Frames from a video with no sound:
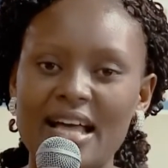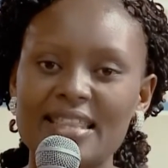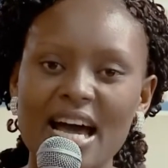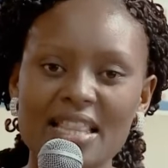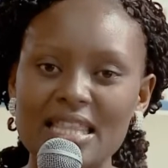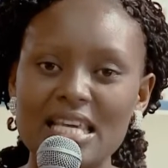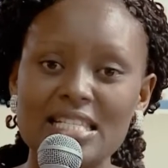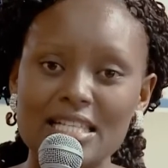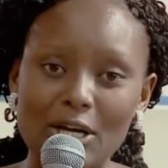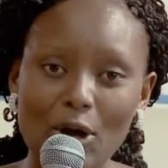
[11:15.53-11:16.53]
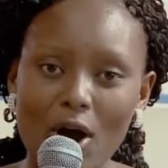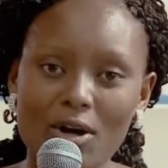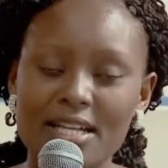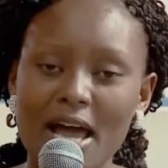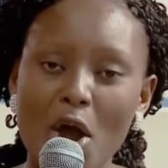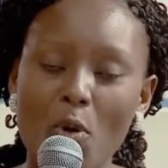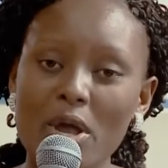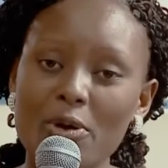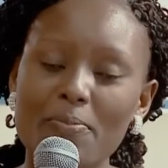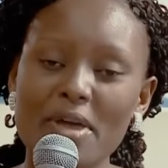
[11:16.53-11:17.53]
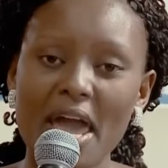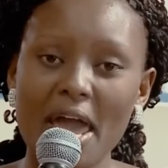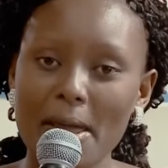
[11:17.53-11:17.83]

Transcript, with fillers: That this God will be